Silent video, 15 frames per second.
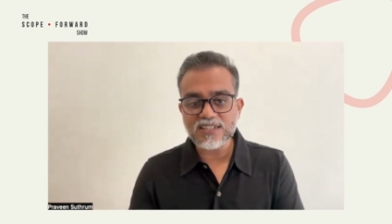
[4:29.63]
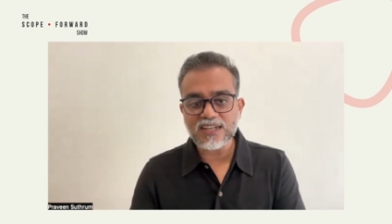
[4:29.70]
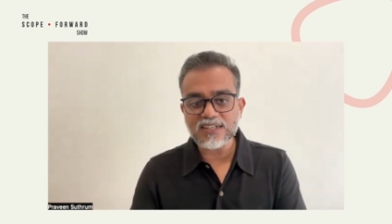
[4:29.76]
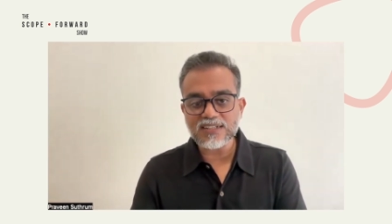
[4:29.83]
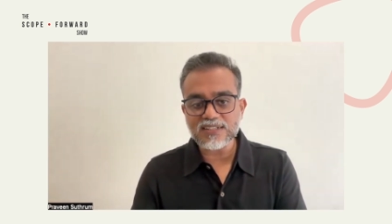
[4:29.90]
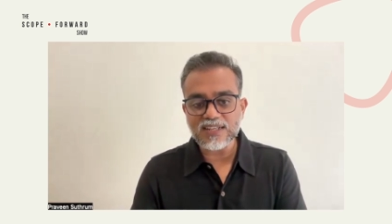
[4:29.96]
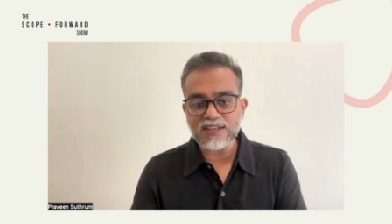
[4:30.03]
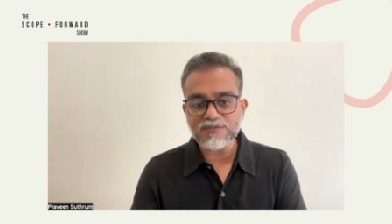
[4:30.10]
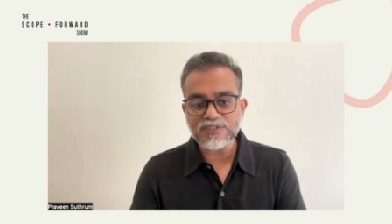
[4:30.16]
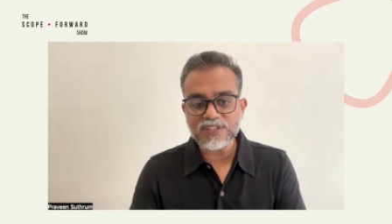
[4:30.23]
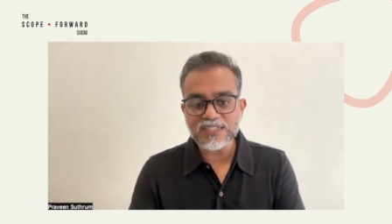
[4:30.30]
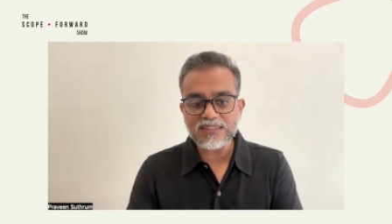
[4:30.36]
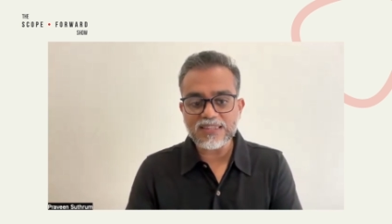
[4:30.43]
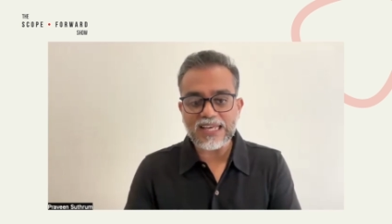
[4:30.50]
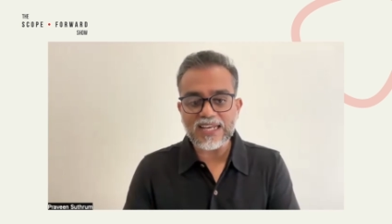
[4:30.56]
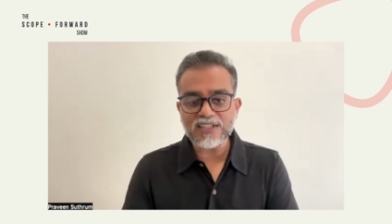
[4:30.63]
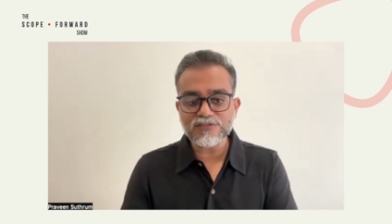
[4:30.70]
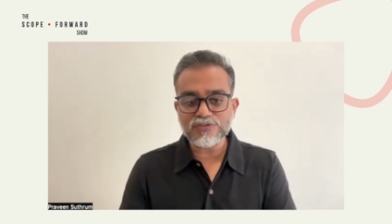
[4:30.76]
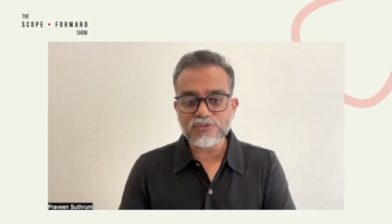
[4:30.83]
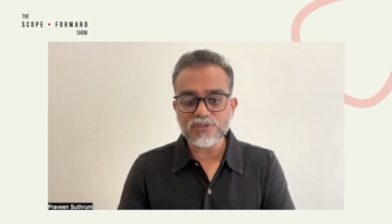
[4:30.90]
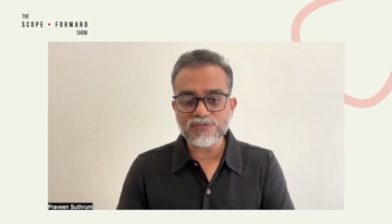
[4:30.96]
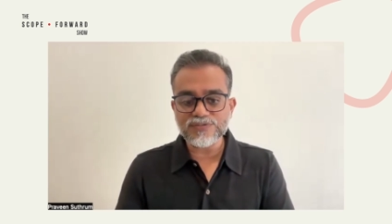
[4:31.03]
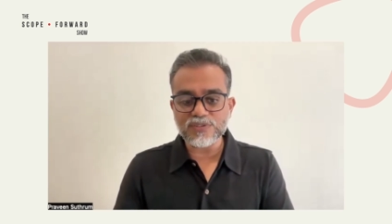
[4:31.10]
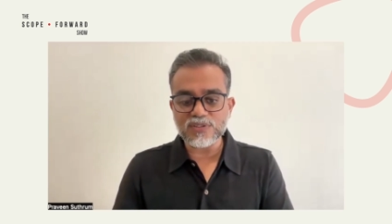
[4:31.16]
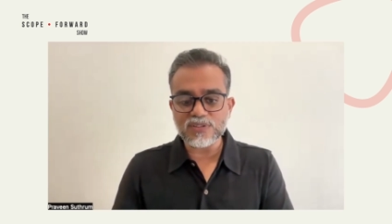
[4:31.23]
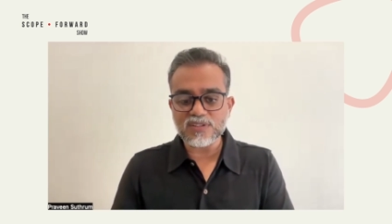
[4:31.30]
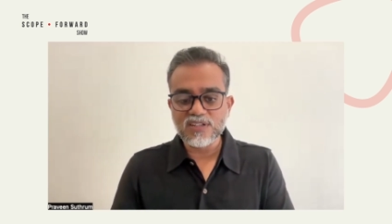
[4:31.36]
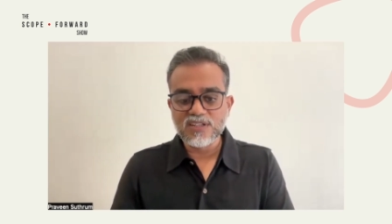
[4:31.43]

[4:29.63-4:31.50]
And I'm very thankful for